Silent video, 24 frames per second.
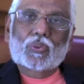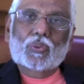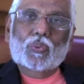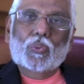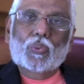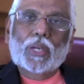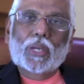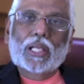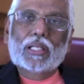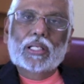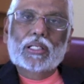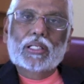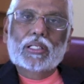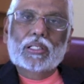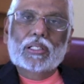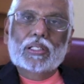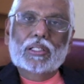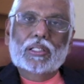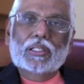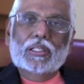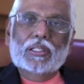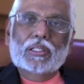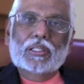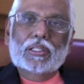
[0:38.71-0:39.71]

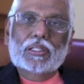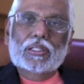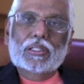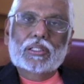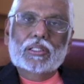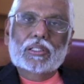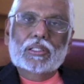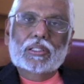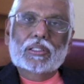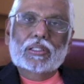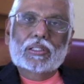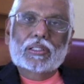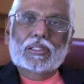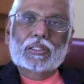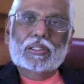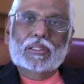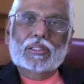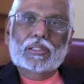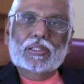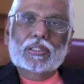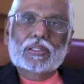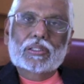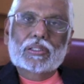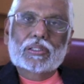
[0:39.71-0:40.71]
When
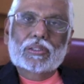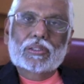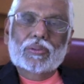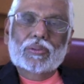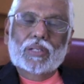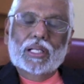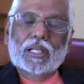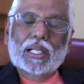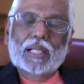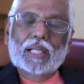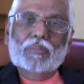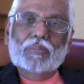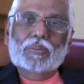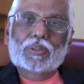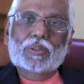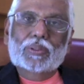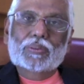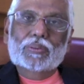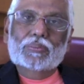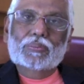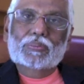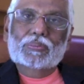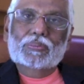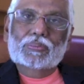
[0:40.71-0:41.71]
you are able
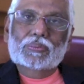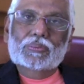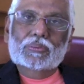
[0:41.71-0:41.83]
to